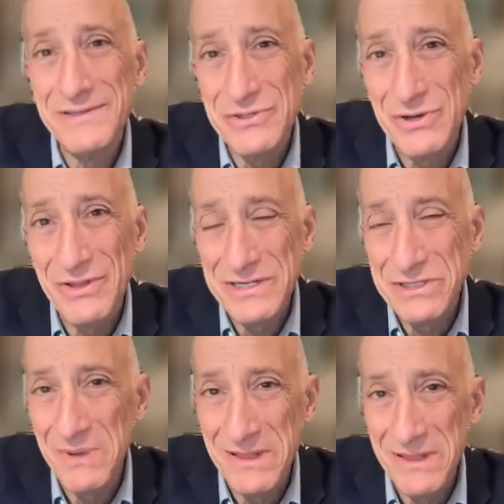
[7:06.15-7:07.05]
So that should
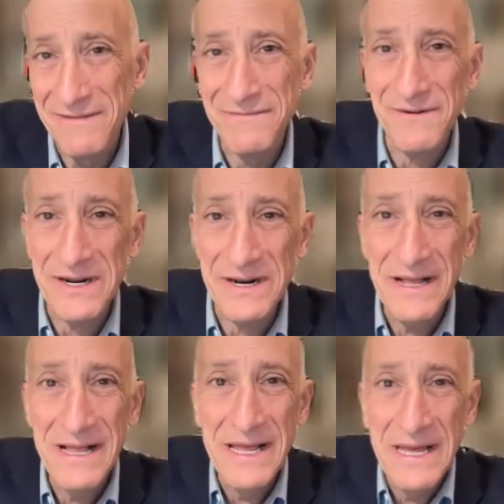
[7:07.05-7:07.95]
be a lot of fun.
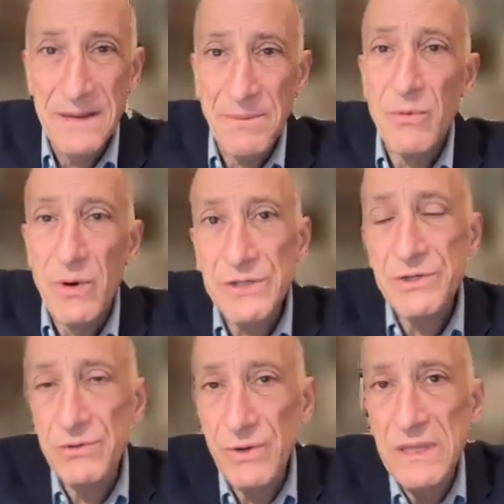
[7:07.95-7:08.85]
But we're also
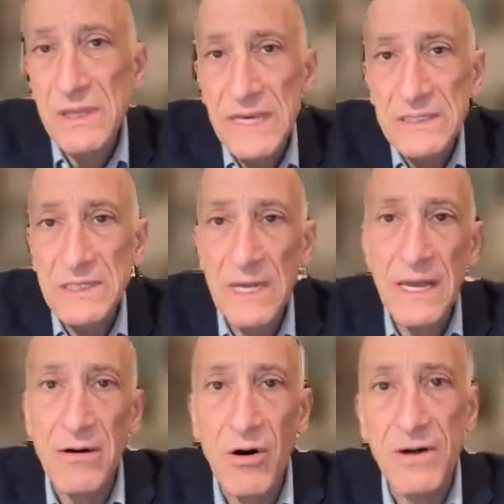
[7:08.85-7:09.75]
doing things to get
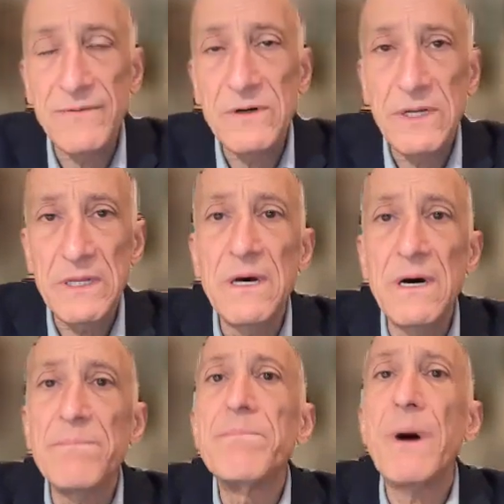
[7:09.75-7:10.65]
Harvard in the
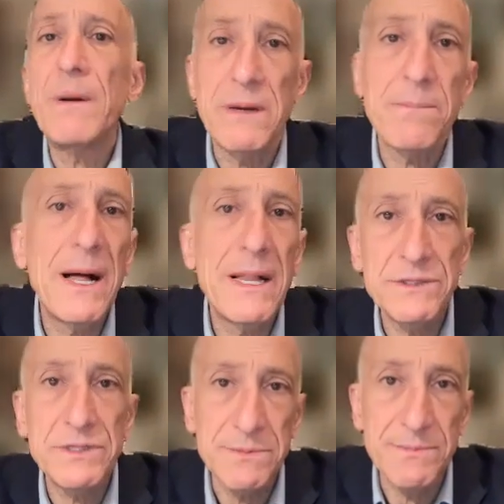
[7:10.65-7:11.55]
public
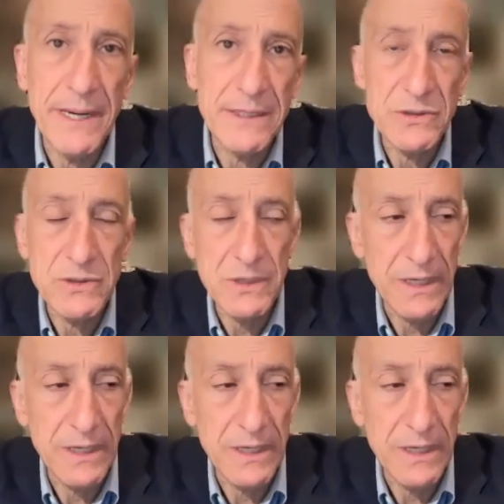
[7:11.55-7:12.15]
policy space.